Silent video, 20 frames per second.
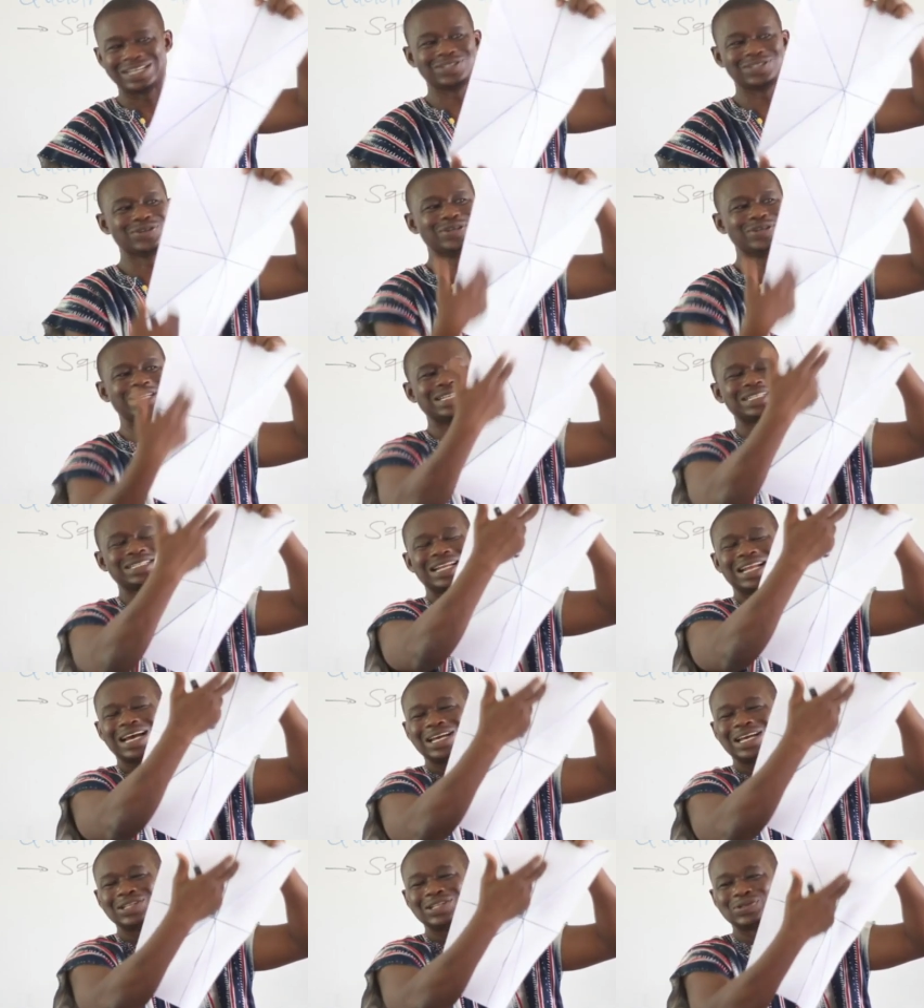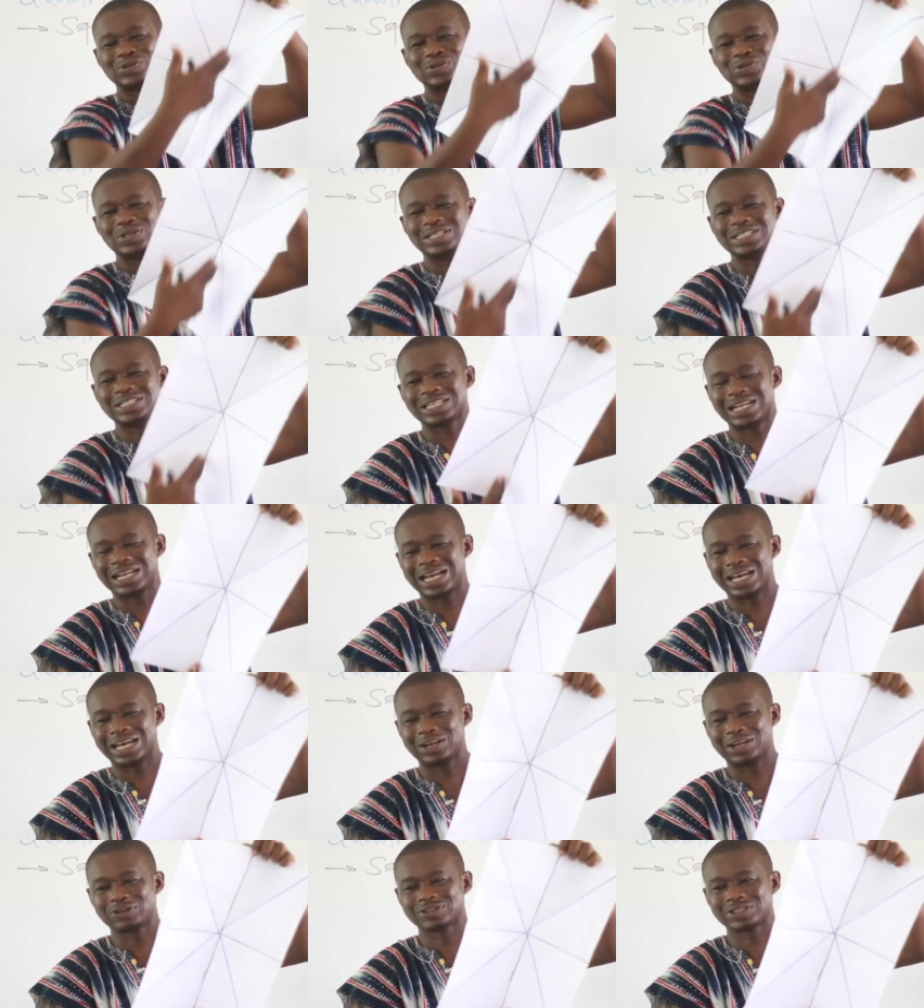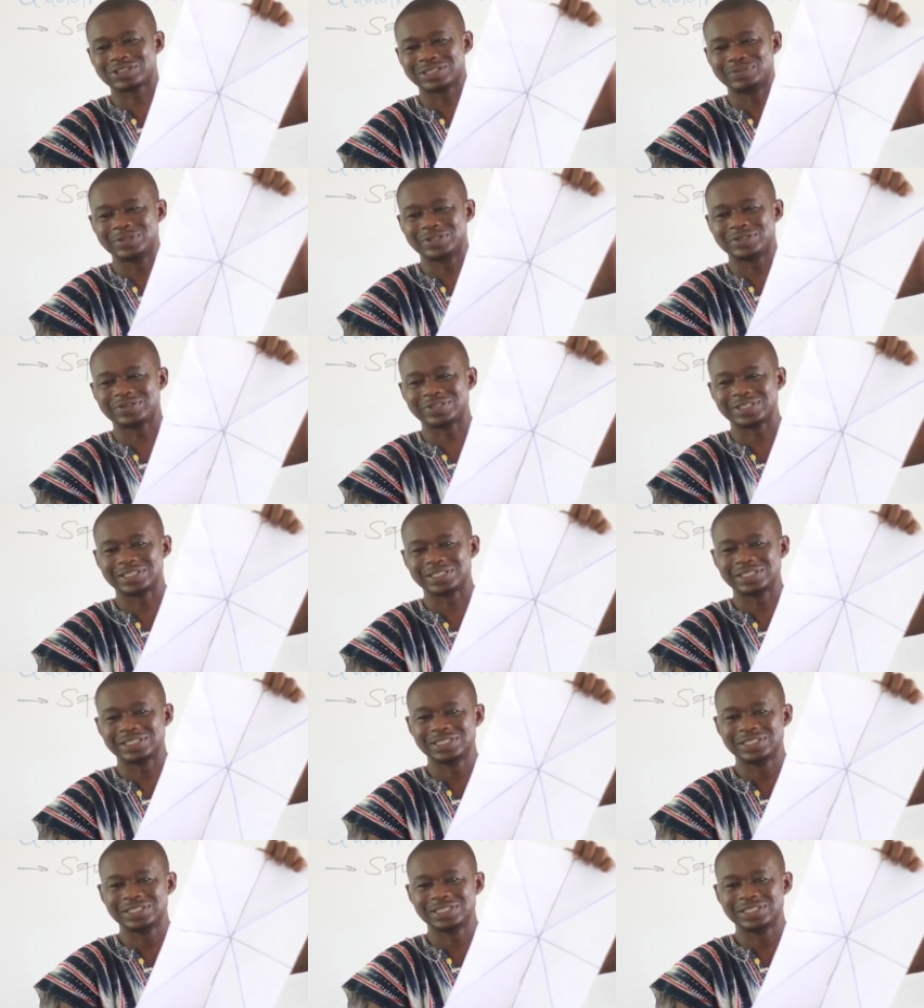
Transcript: So this line too is a line of symmetry.